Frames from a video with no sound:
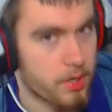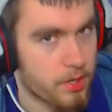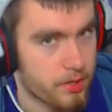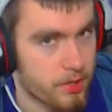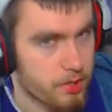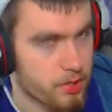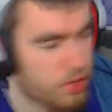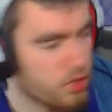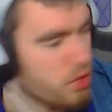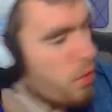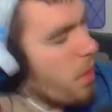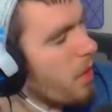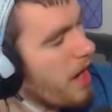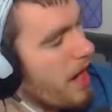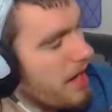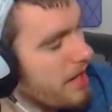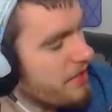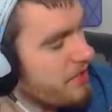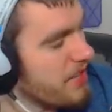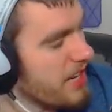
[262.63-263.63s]
The
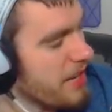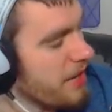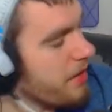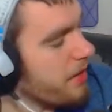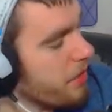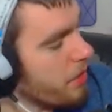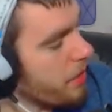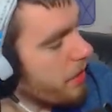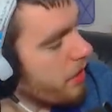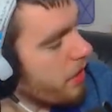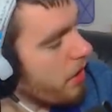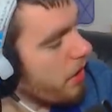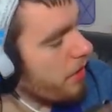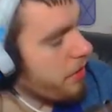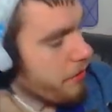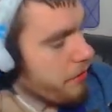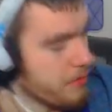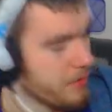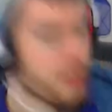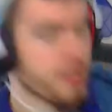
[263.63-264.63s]
squads and knowing all
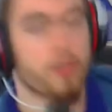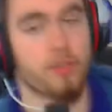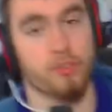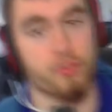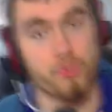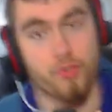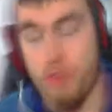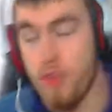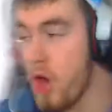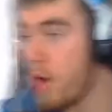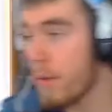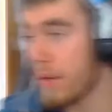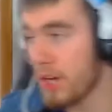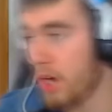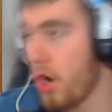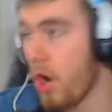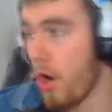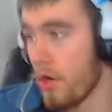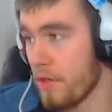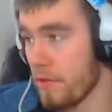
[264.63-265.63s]
the vehicles. Knowing
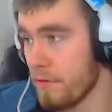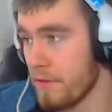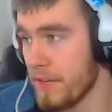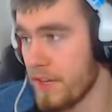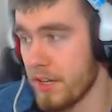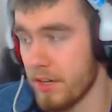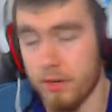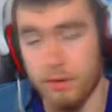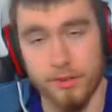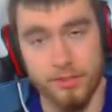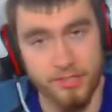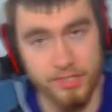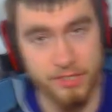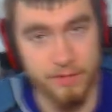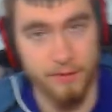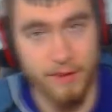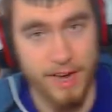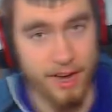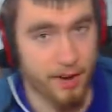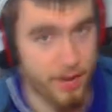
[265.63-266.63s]
all the vehicles is
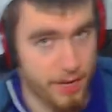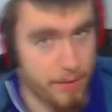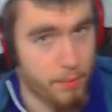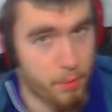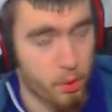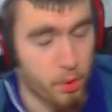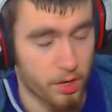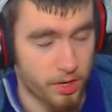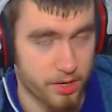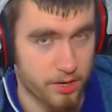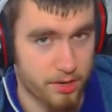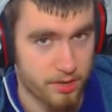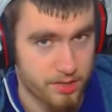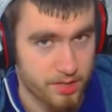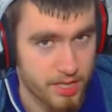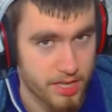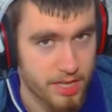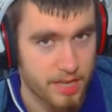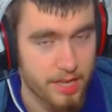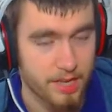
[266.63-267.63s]
very important.
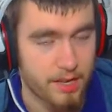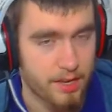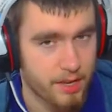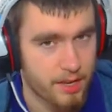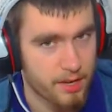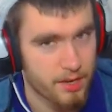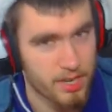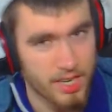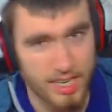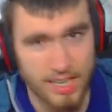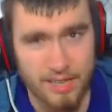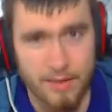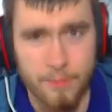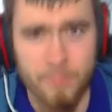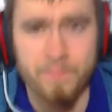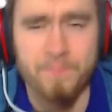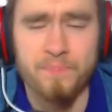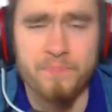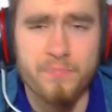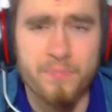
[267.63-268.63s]
Right?
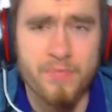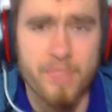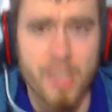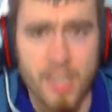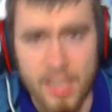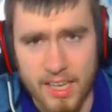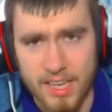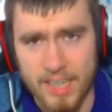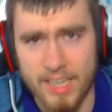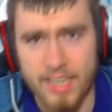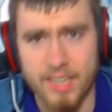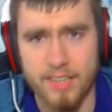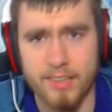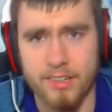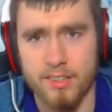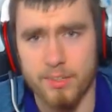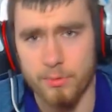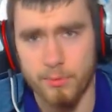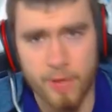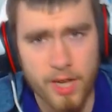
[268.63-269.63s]

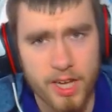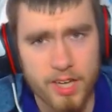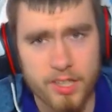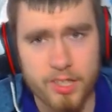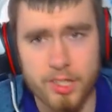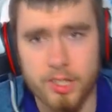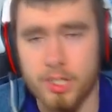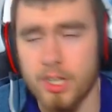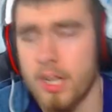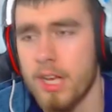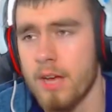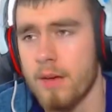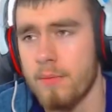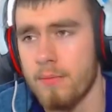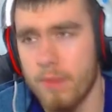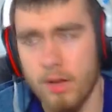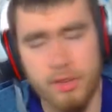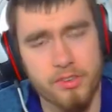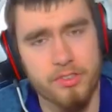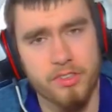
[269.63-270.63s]
In Rush,
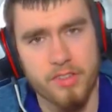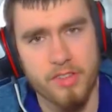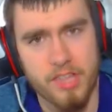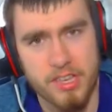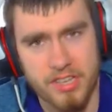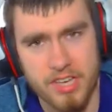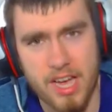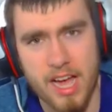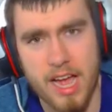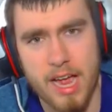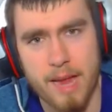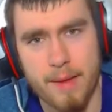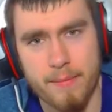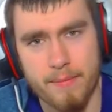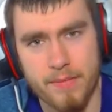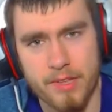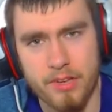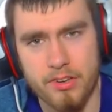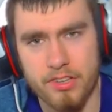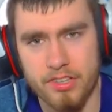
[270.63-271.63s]
most of the
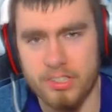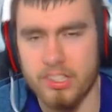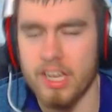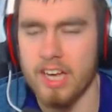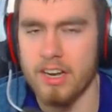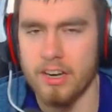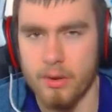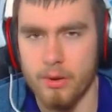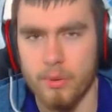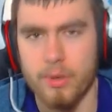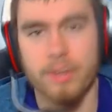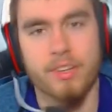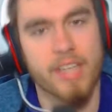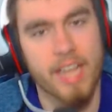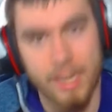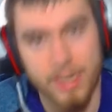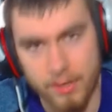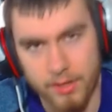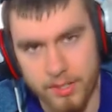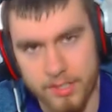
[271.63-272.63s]
time you just got to know what a
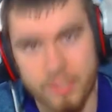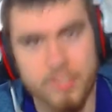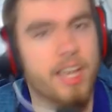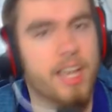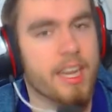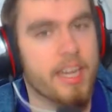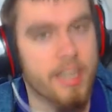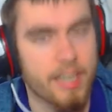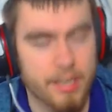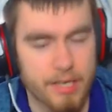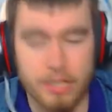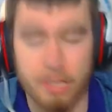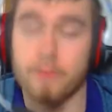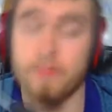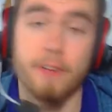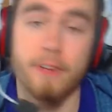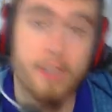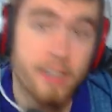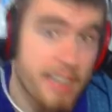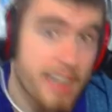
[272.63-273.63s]
tank looks like and you can
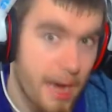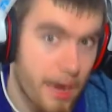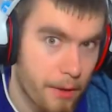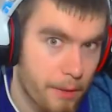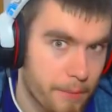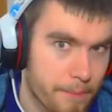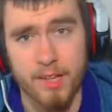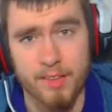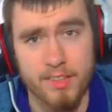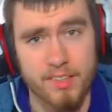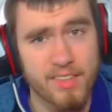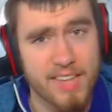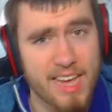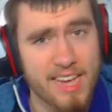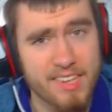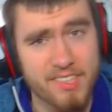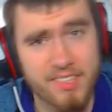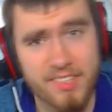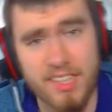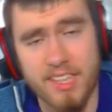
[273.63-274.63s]
figure it out. The
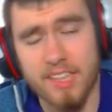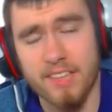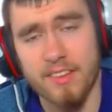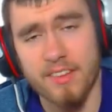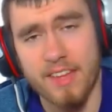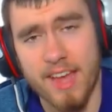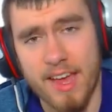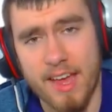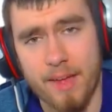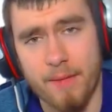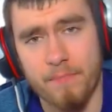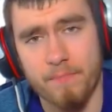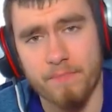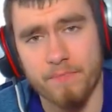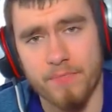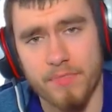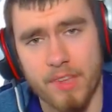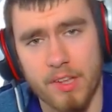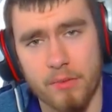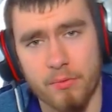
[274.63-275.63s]
last thing that
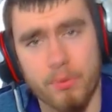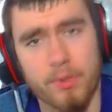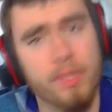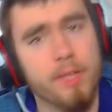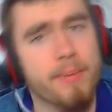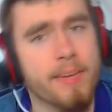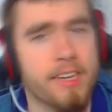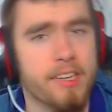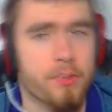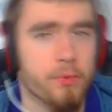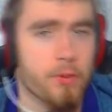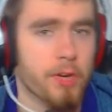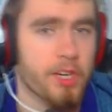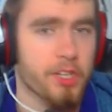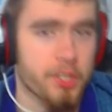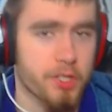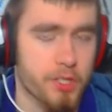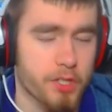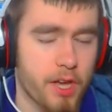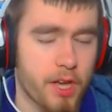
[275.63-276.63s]
really makes
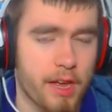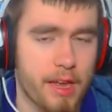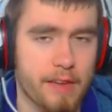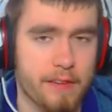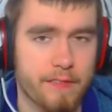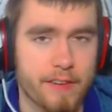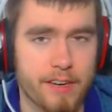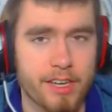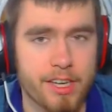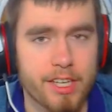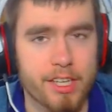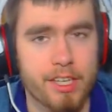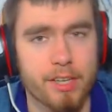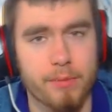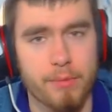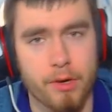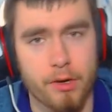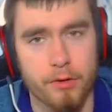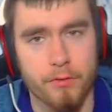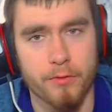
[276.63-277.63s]
Rush a very good
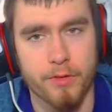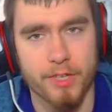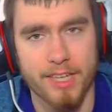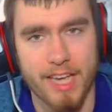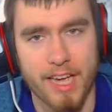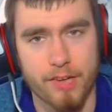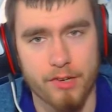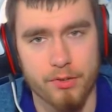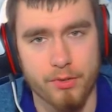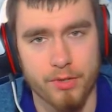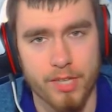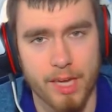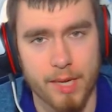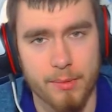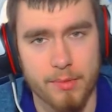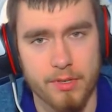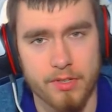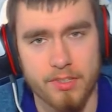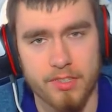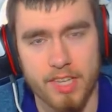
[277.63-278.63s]
mode for casual
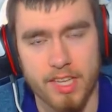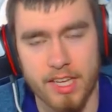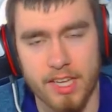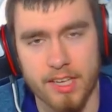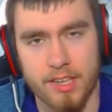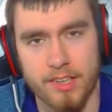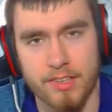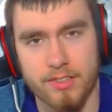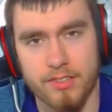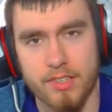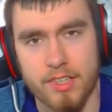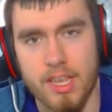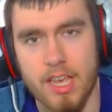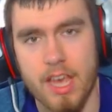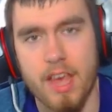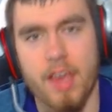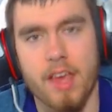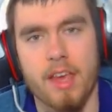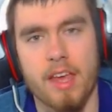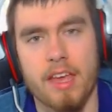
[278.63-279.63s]
gamers is
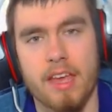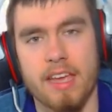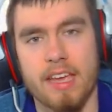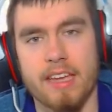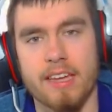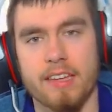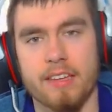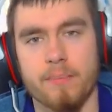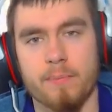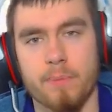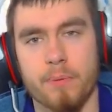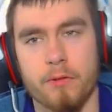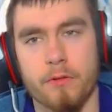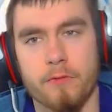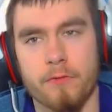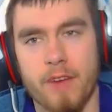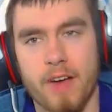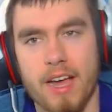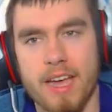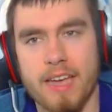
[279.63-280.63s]
it
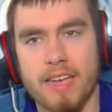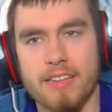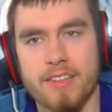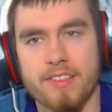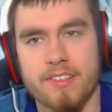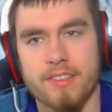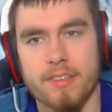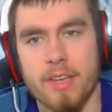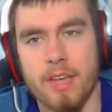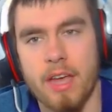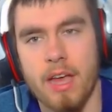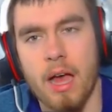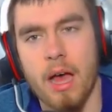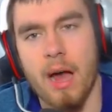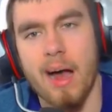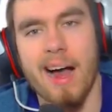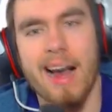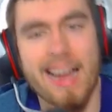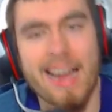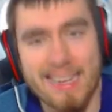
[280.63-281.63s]
provides
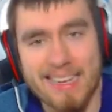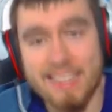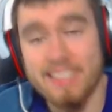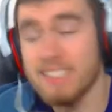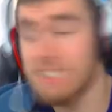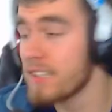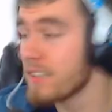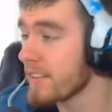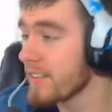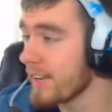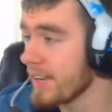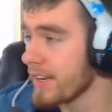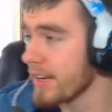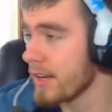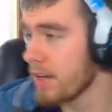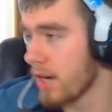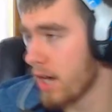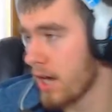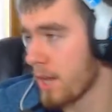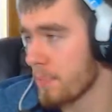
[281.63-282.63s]

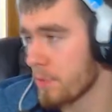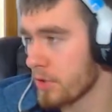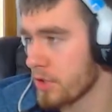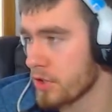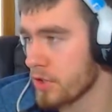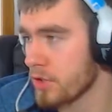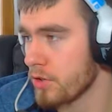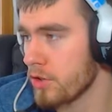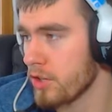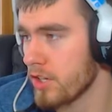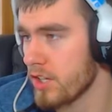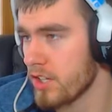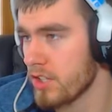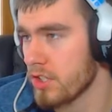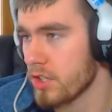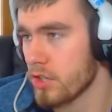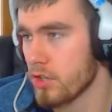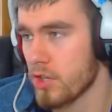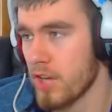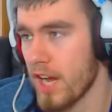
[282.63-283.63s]
isolated opportunities
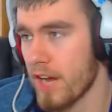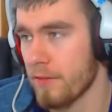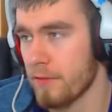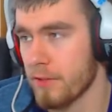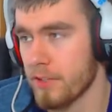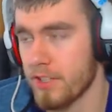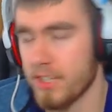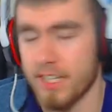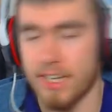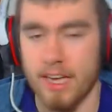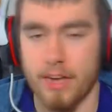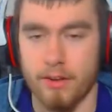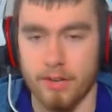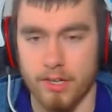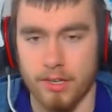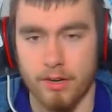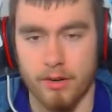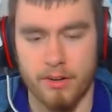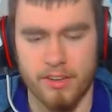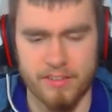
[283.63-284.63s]
to try everything out.
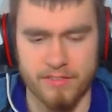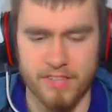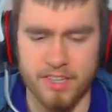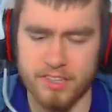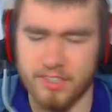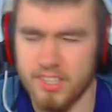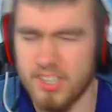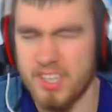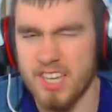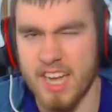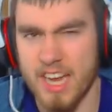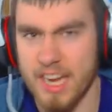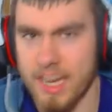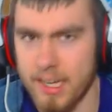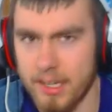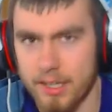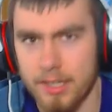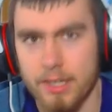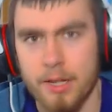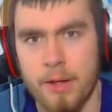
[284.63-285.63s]
You know, if there's a tank,